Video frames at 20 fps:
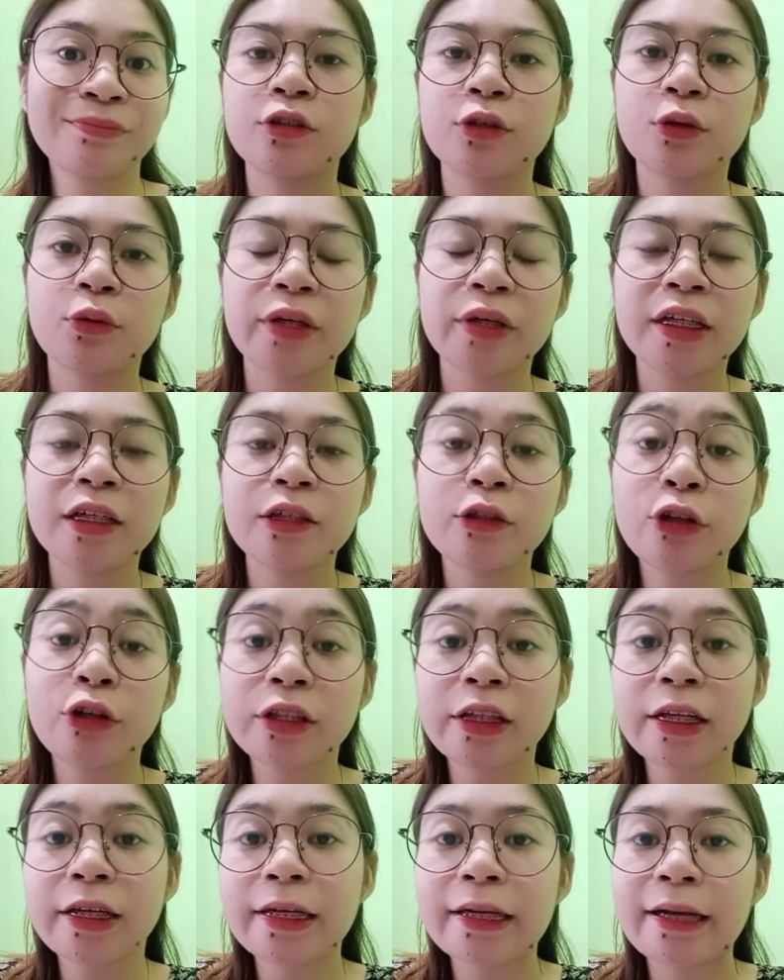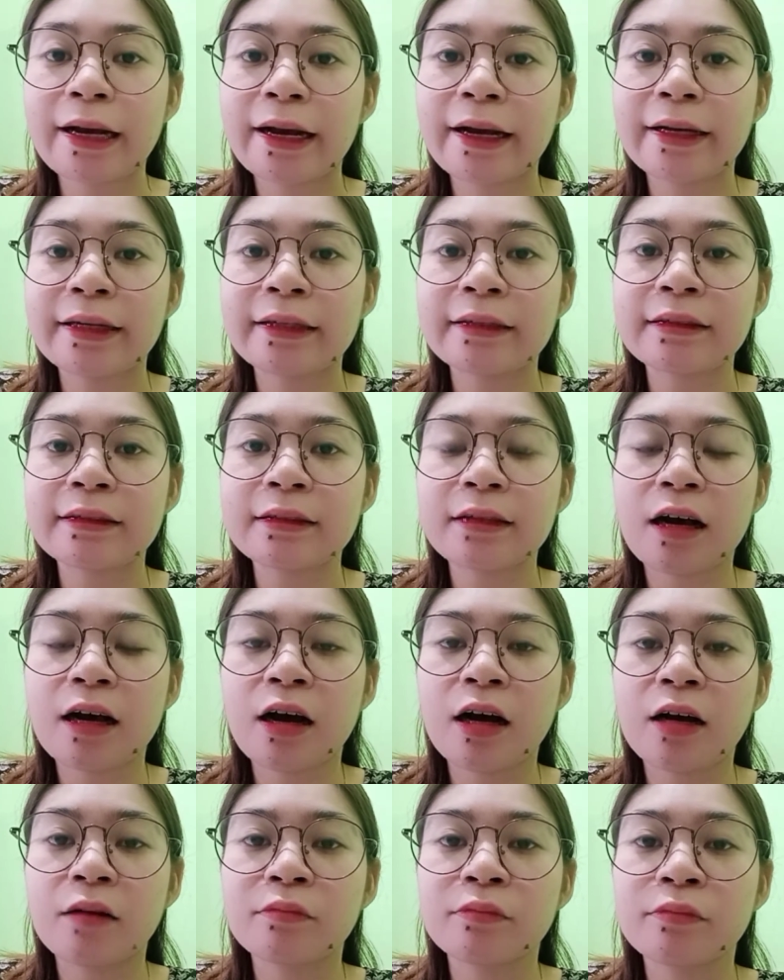So in adultery, guys,
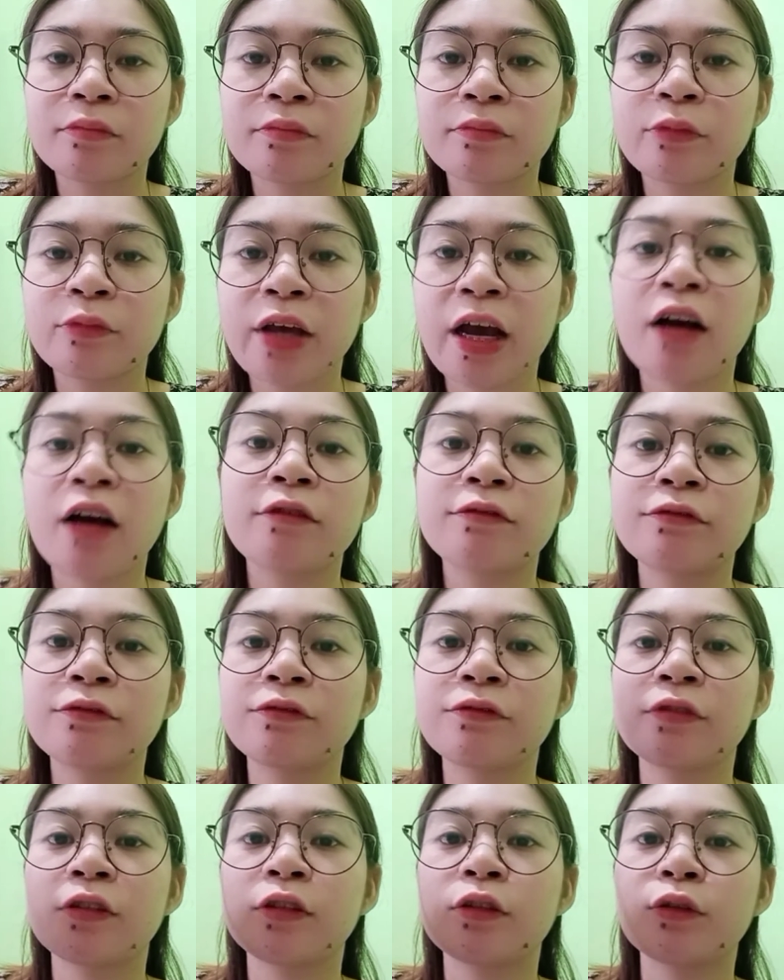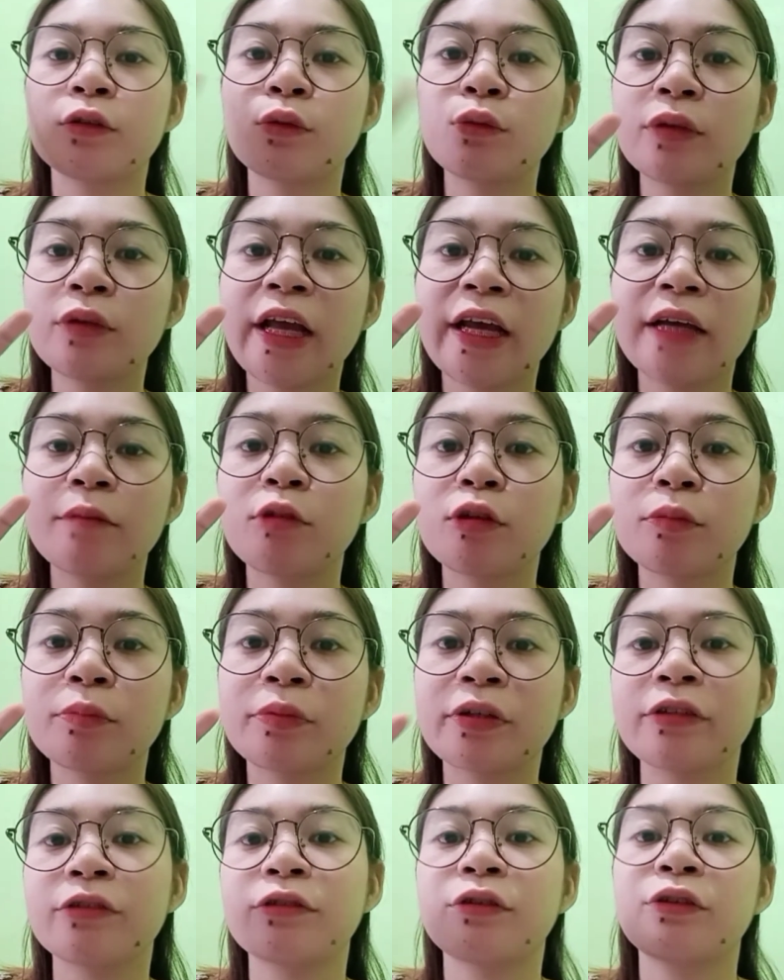we have two liable
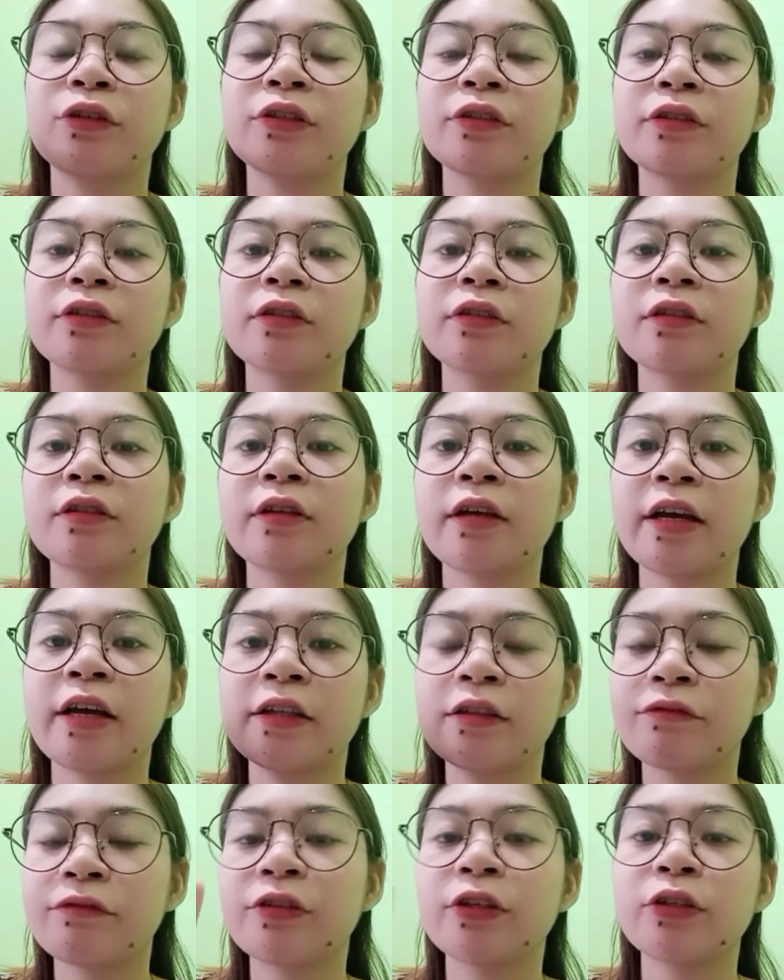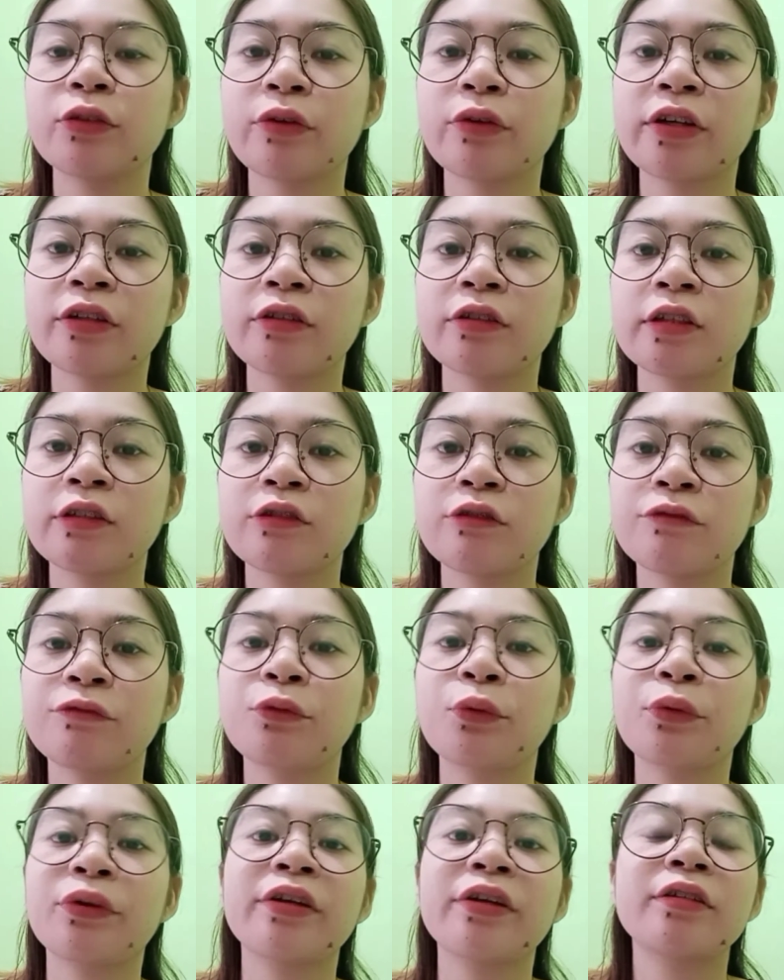persons, and the first one is of
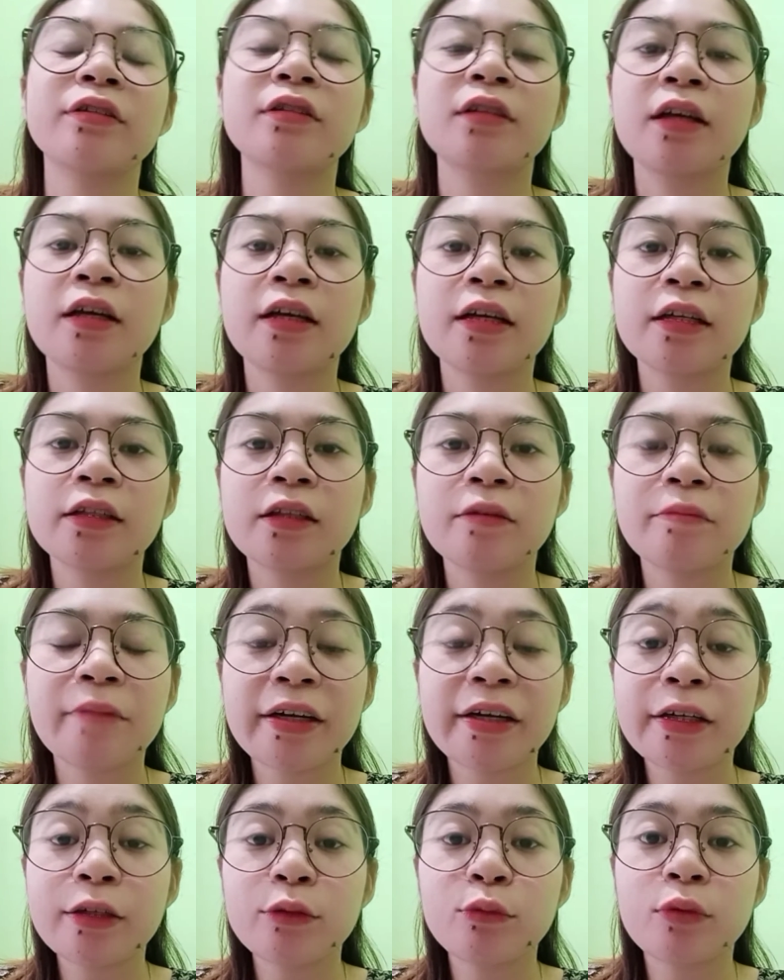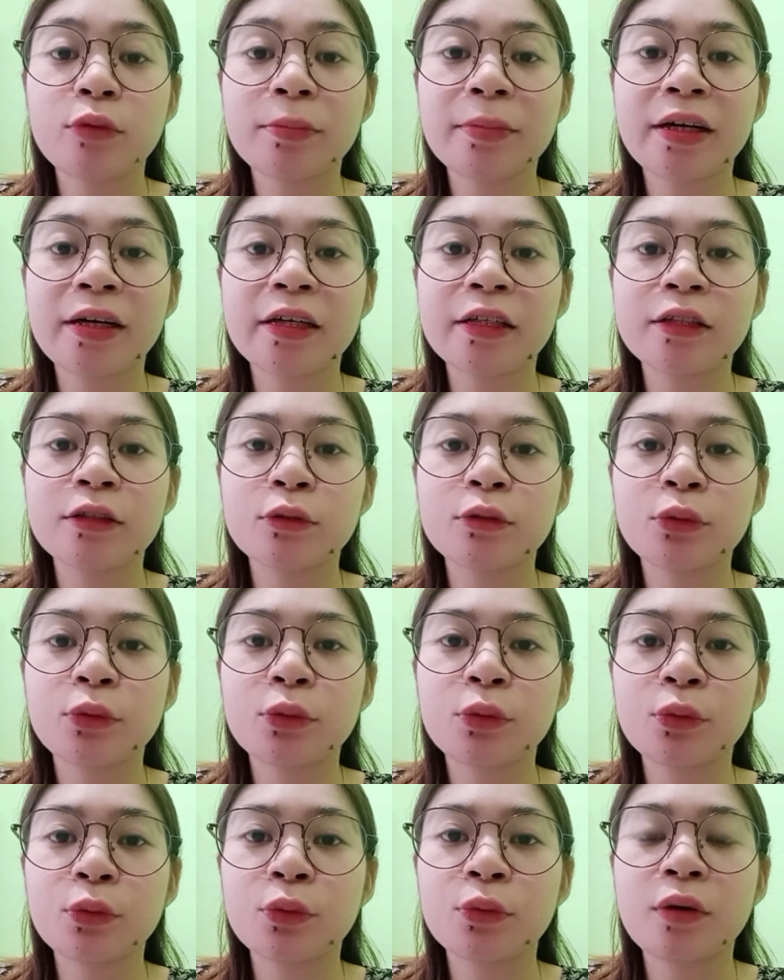course the married woman
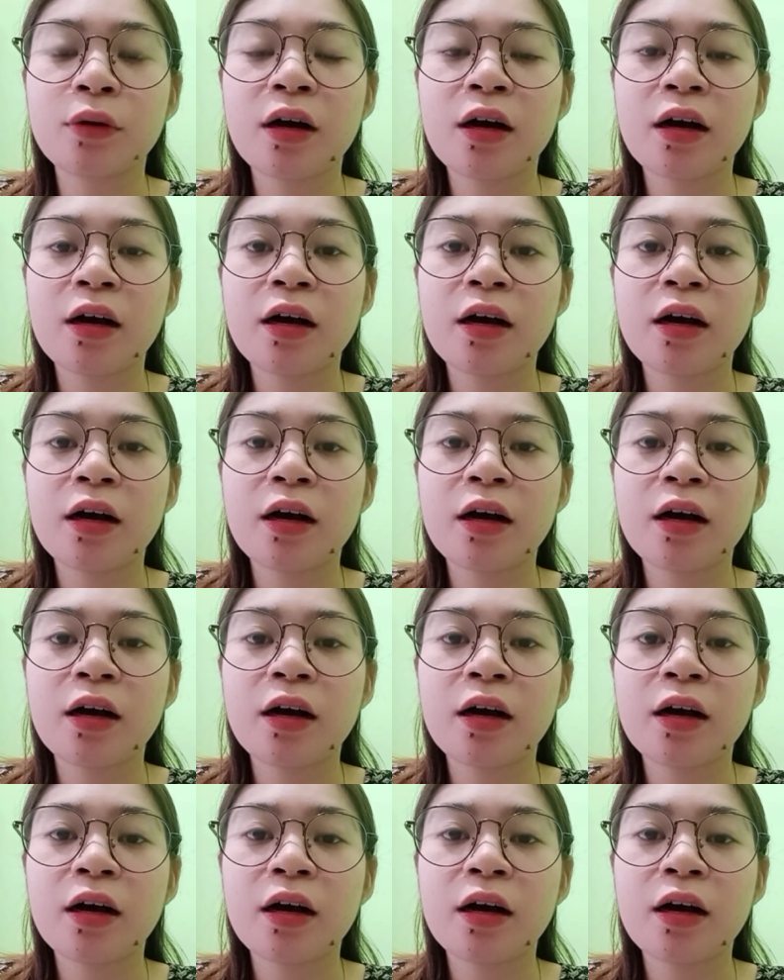who